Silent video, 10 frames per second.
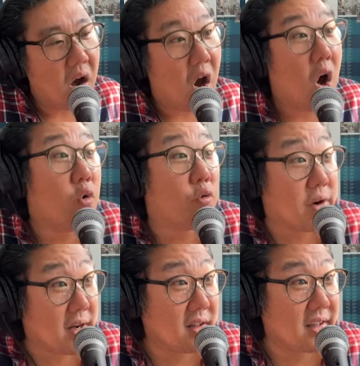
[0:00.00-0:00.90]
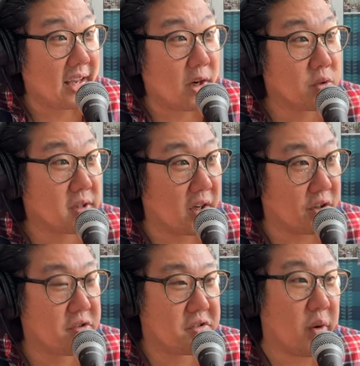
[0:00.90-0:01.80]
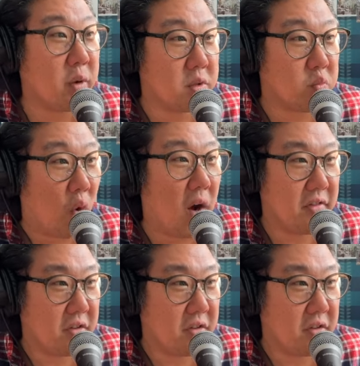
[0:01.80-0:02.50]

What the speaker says: Oh, really? They don't tell you? So it was one of the